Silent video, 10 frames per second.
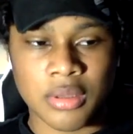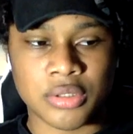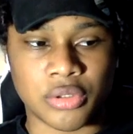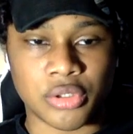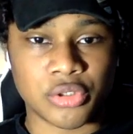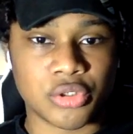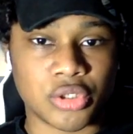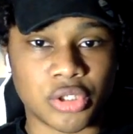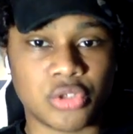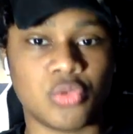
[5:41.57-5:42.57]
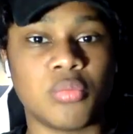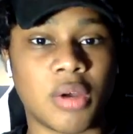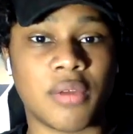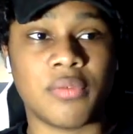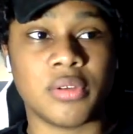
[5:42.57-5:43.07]
So there's usually two
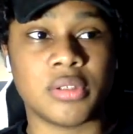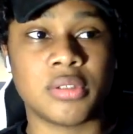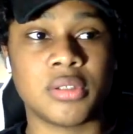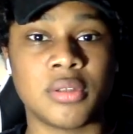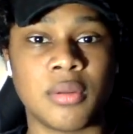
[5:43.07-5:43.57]
Mafias,